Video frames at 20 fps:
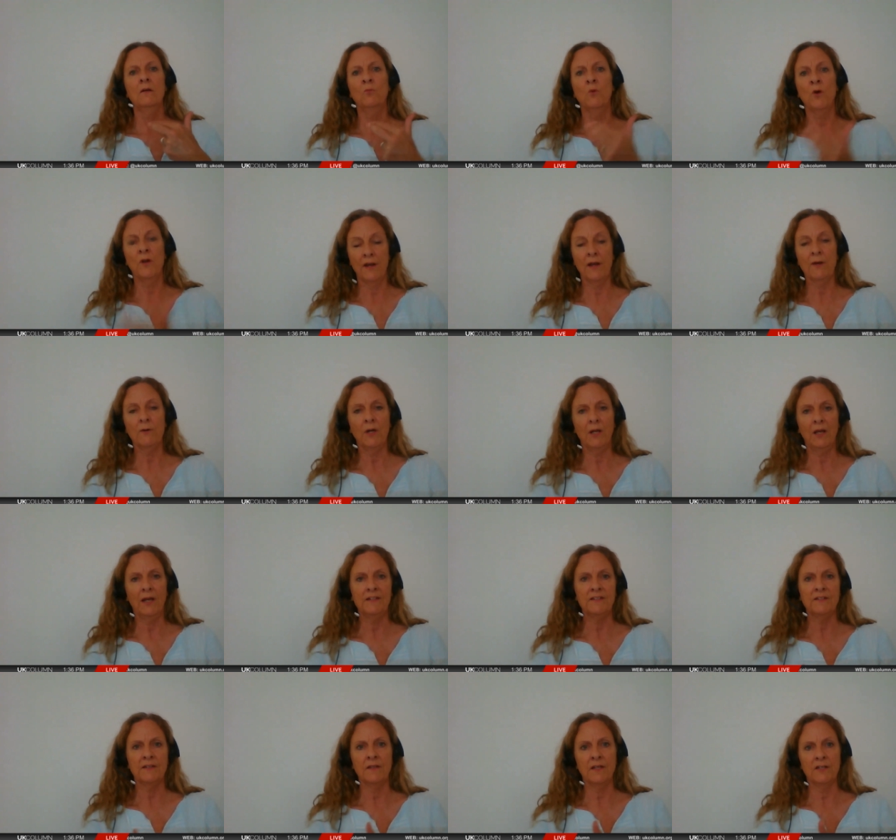1 hour
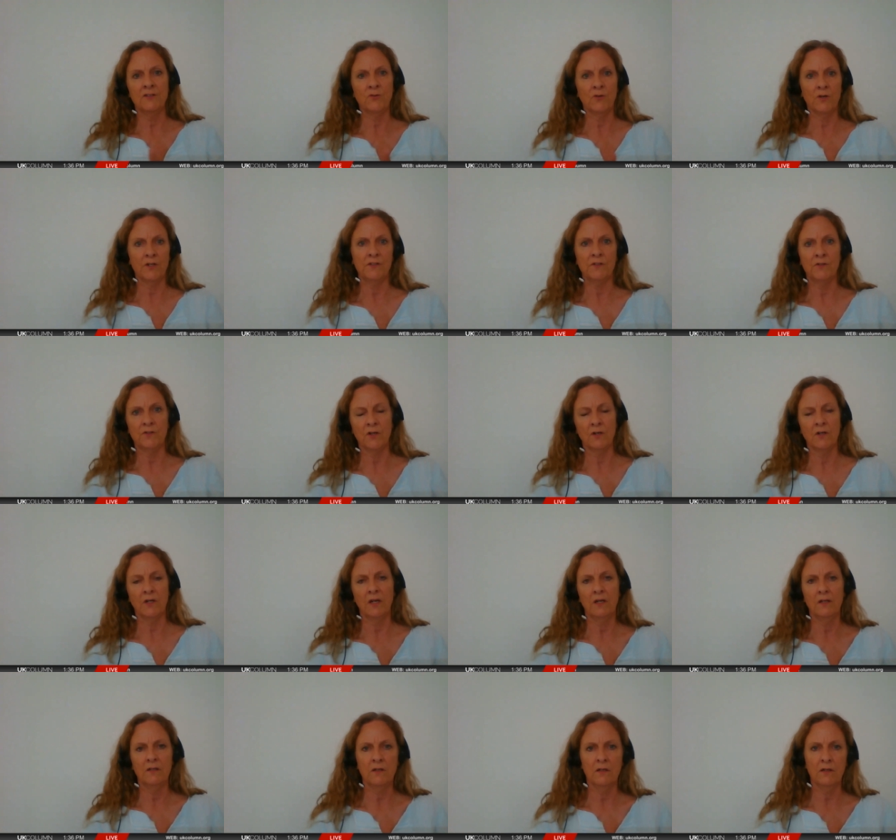later, they tried to
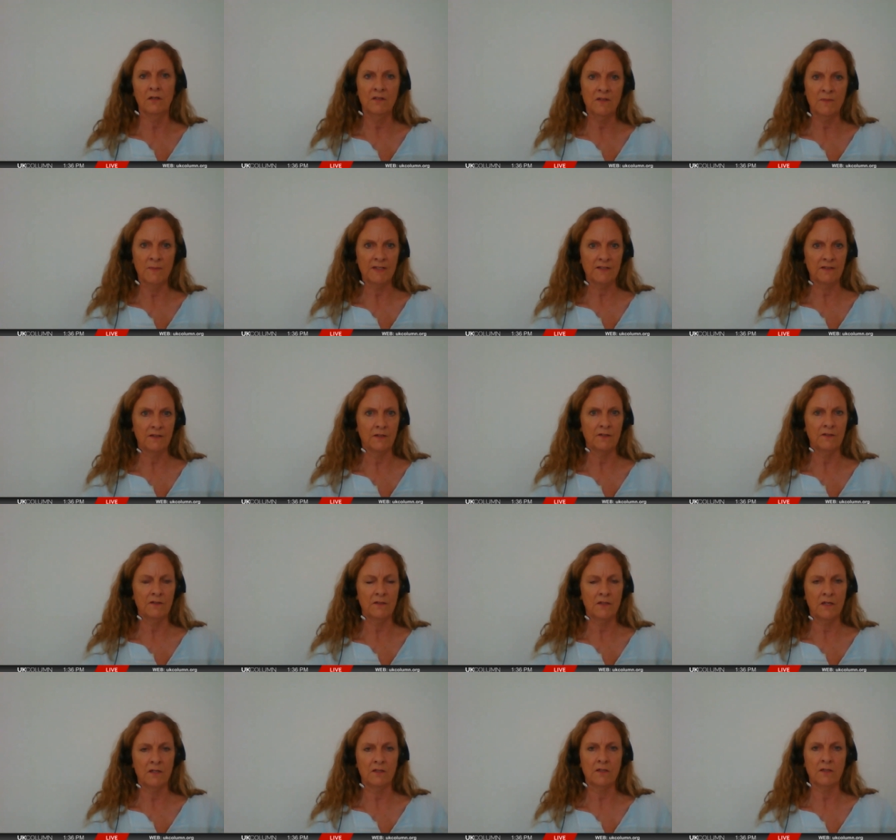target
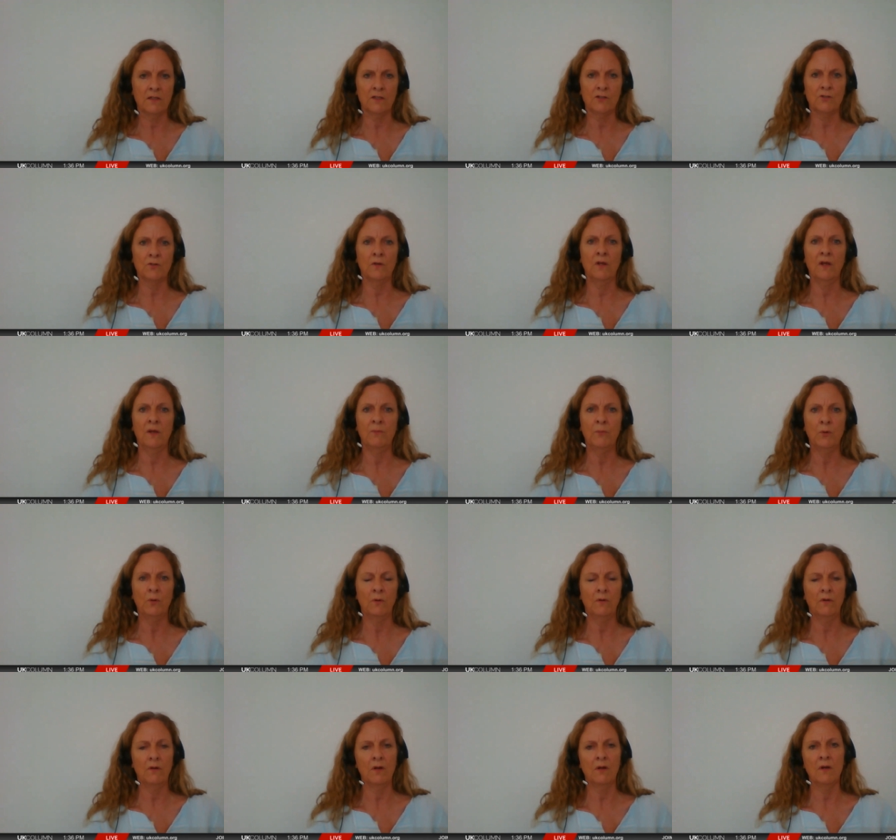Damascus International
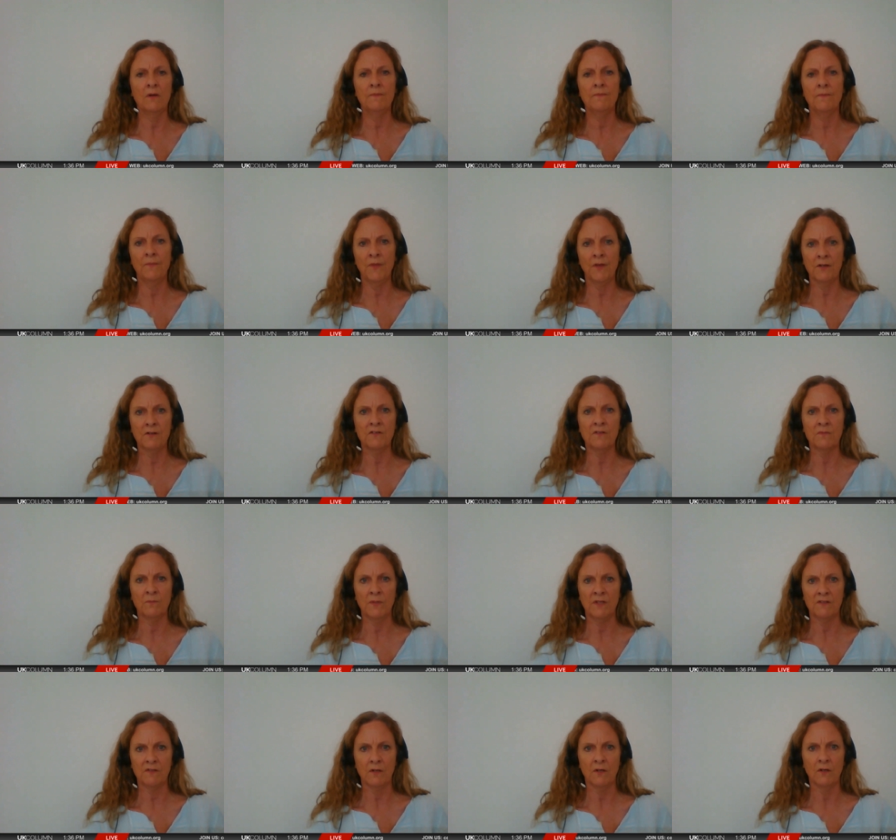Airport. Those
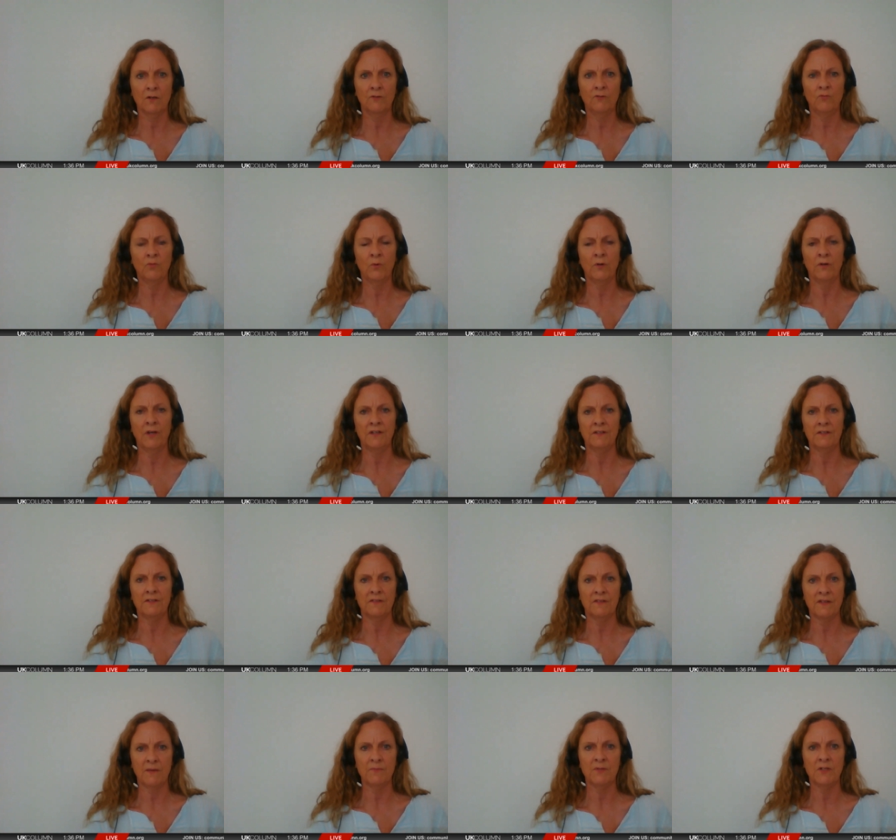missiles were
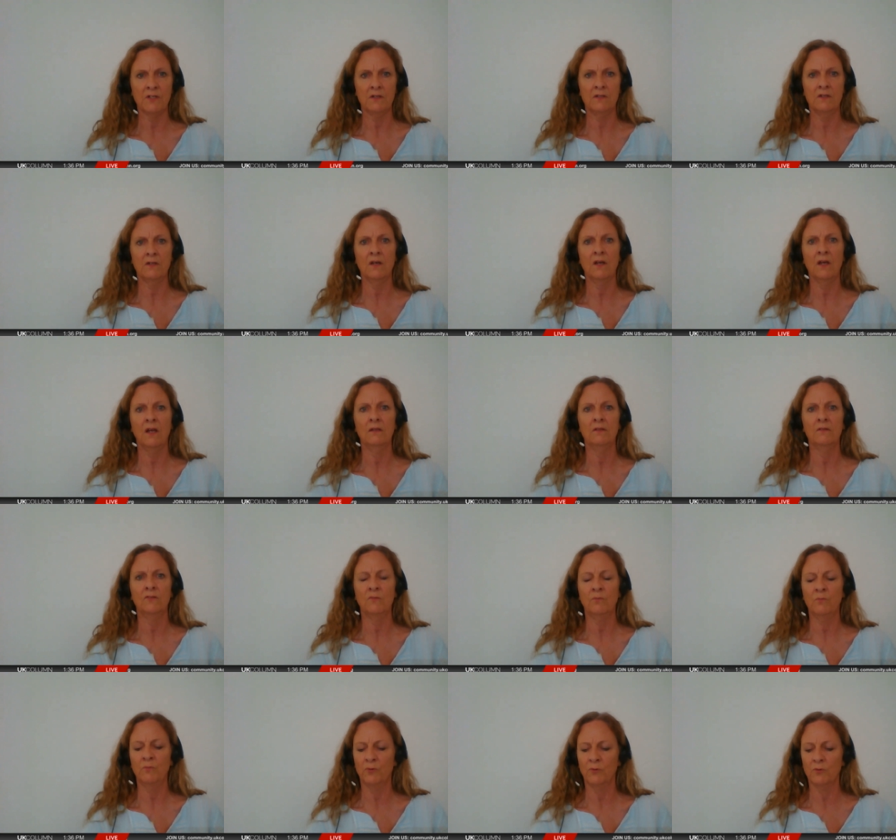intercepted
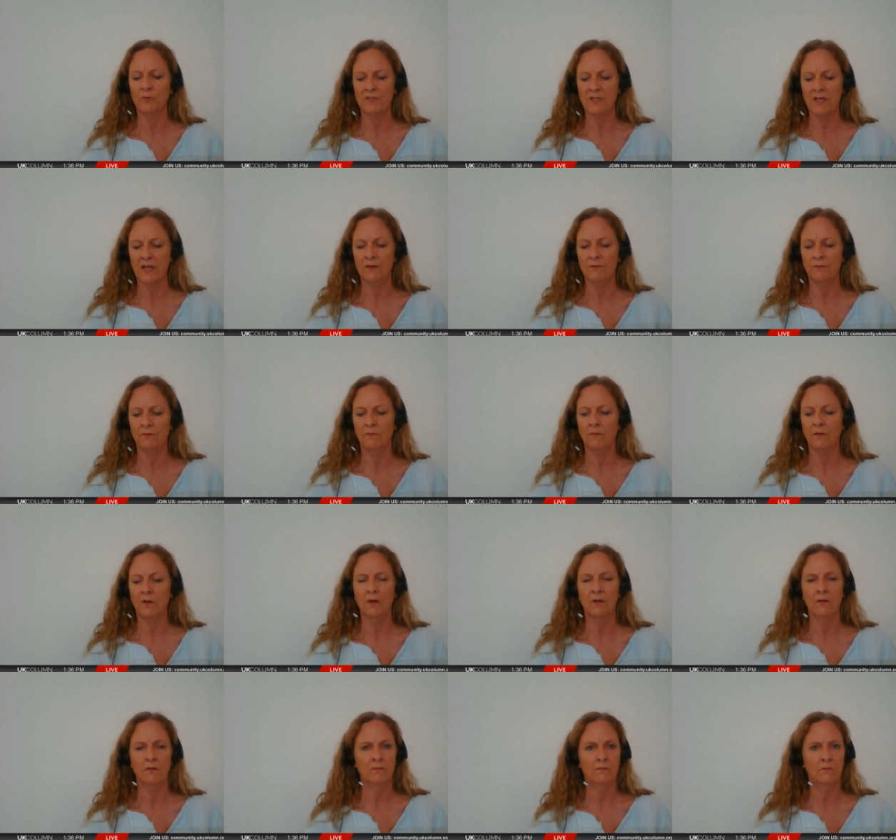and brought down,
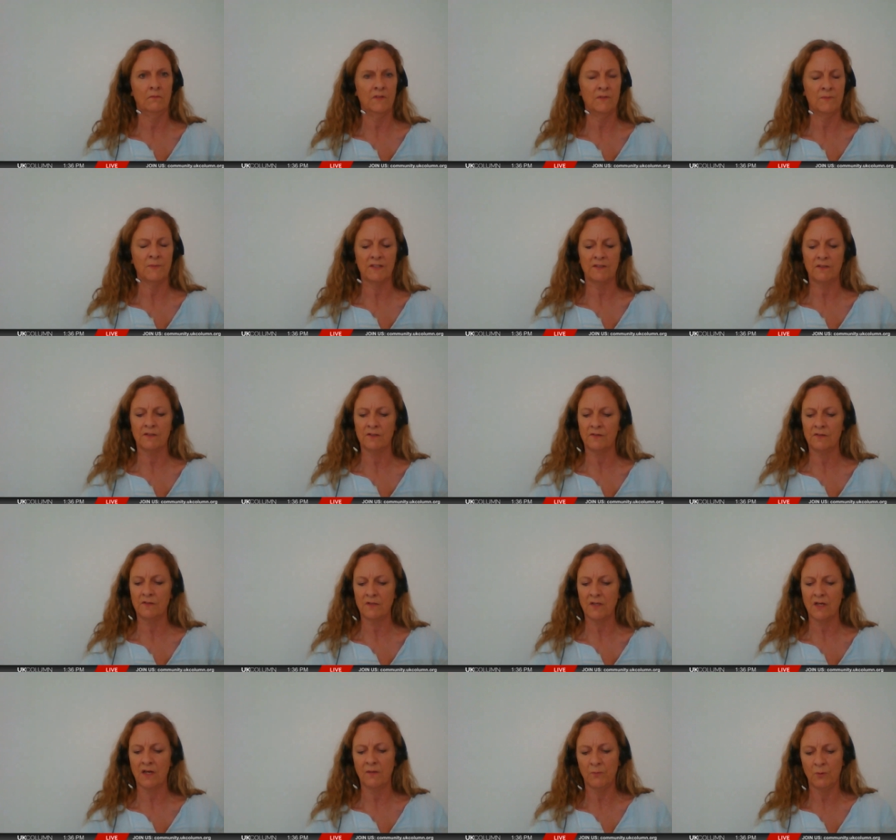and
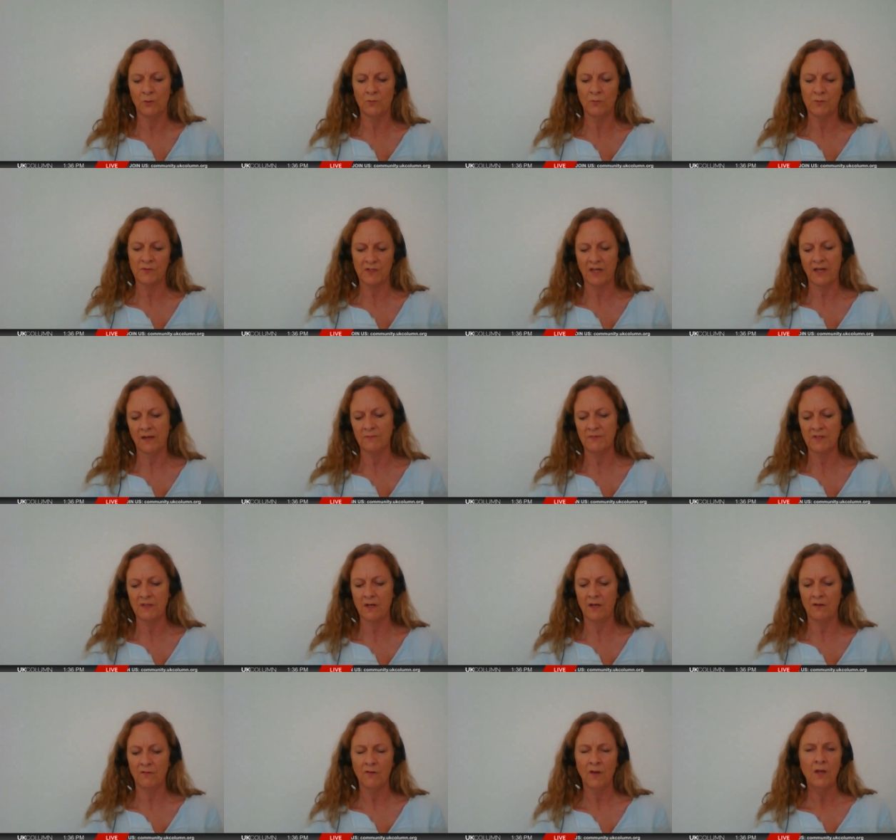Damascus Airport was kept
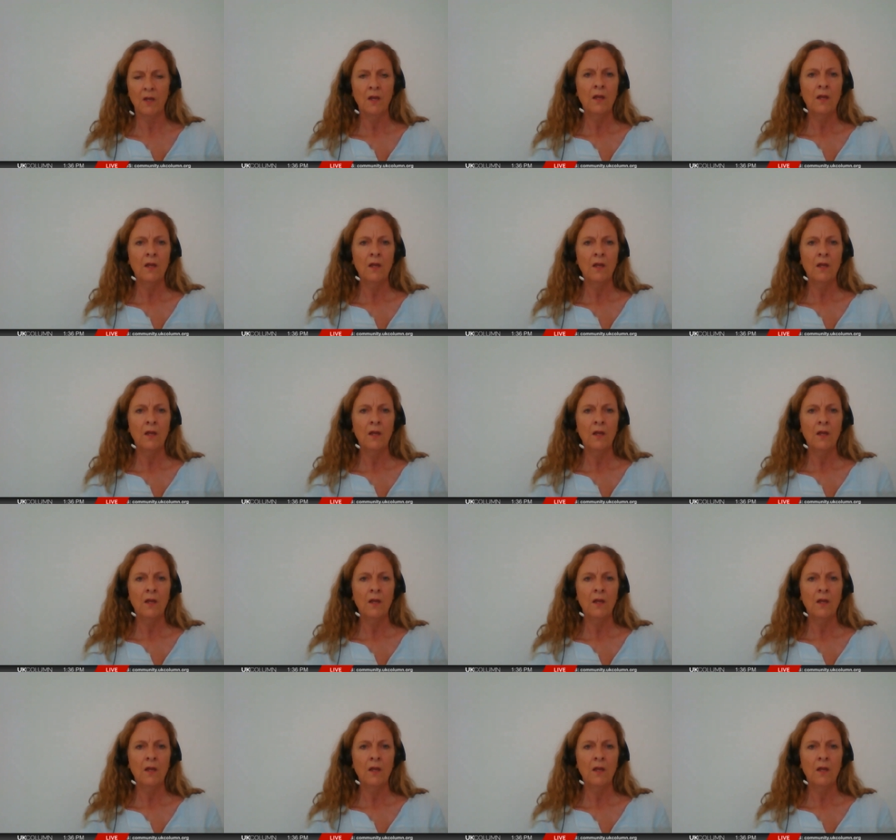safe.